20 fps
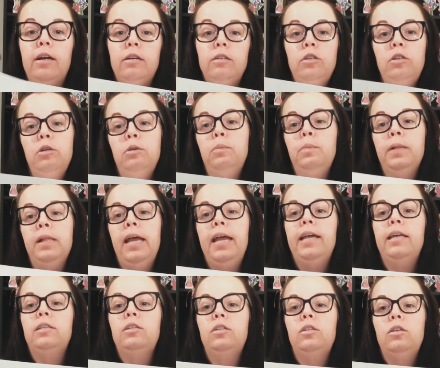to
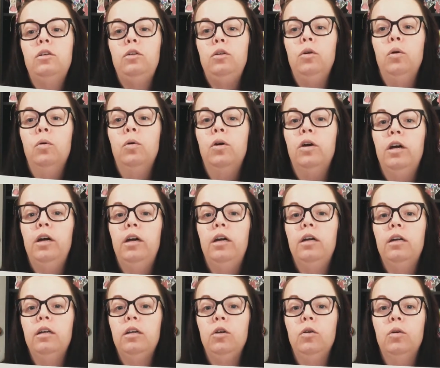place your
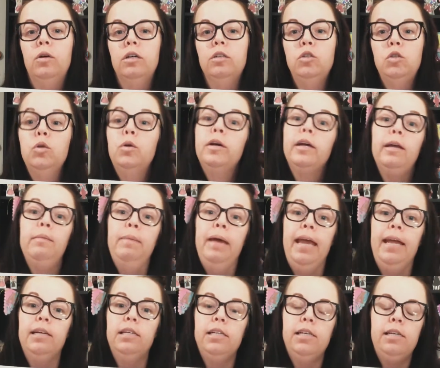story
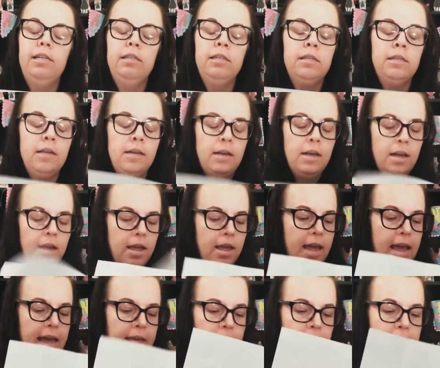pages.
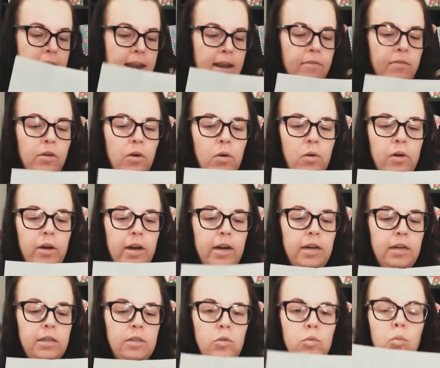And then of
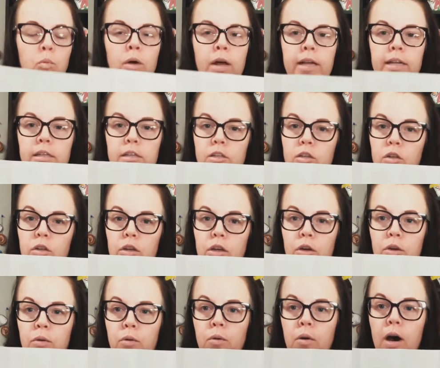course, once
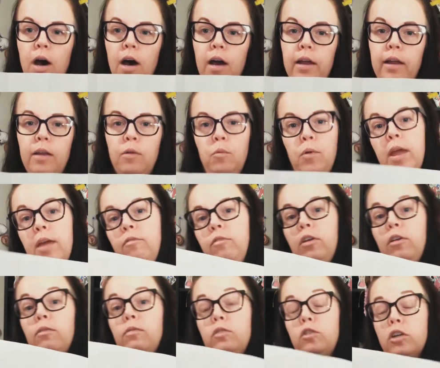if
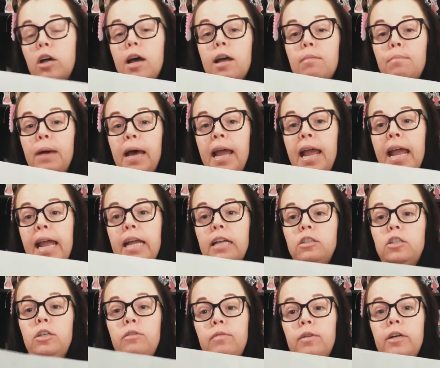you've drawn by
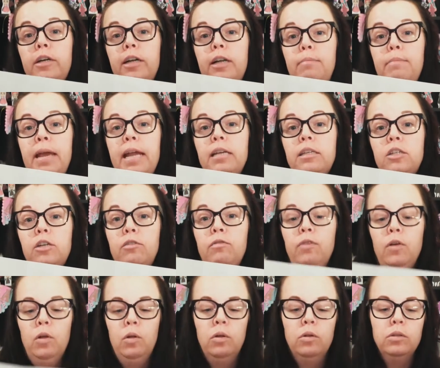hand, you've already made your
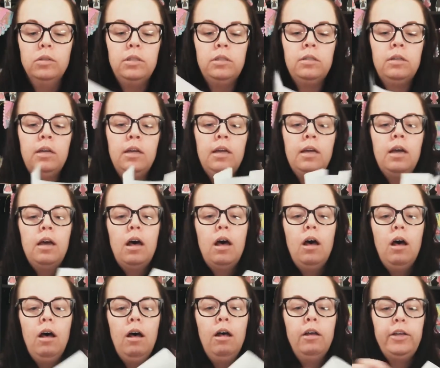folds.
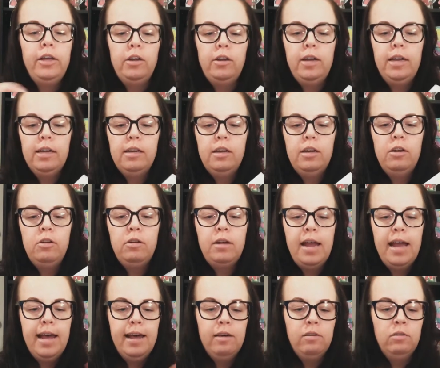All you need to do
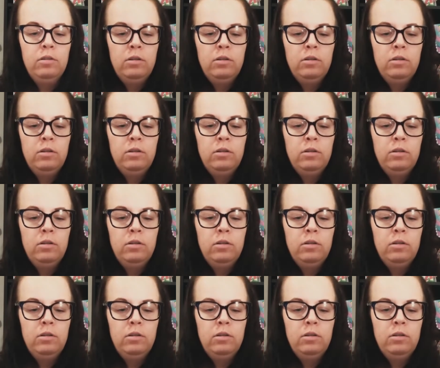now